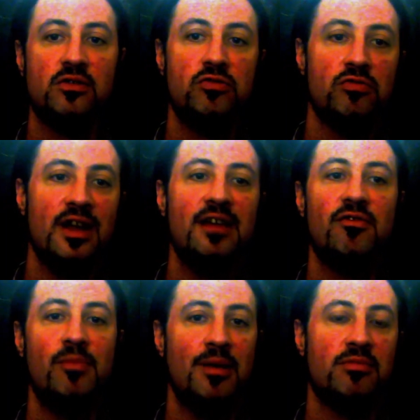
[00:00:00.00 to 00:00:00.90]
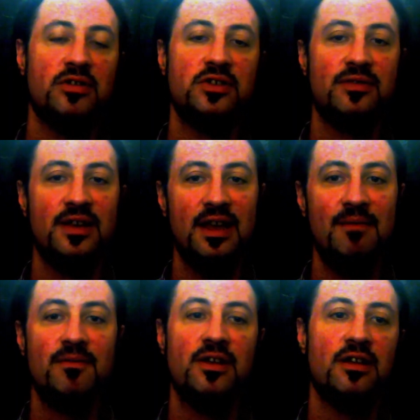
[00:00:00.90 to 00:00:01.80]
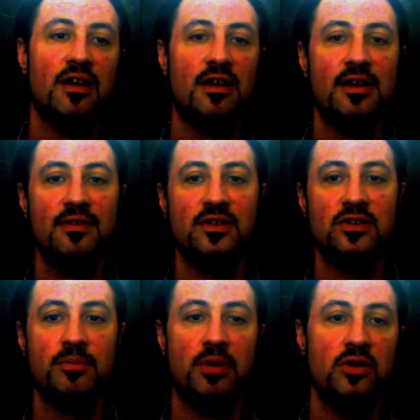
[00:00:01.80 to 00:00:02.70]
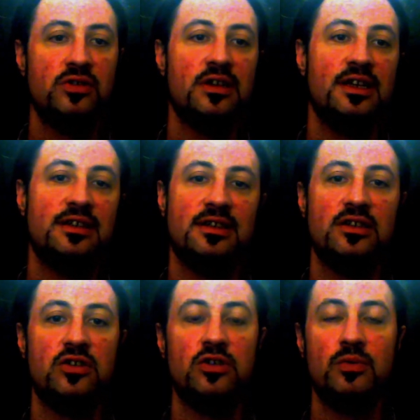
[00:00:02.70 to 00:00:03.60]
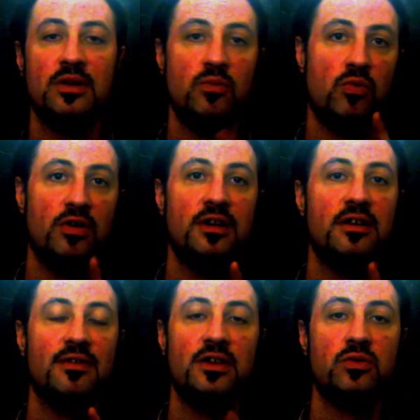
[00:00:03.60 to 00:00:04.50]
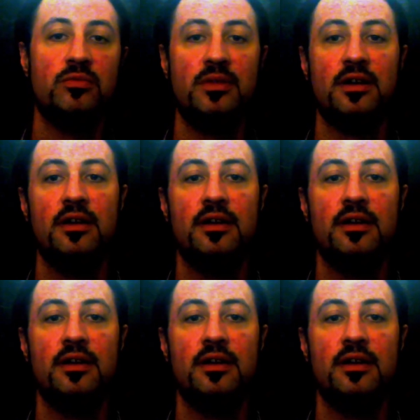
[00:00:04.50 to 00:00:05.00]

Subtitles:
great remembrance of the infinite lives that supposedly exist just within one individual mind?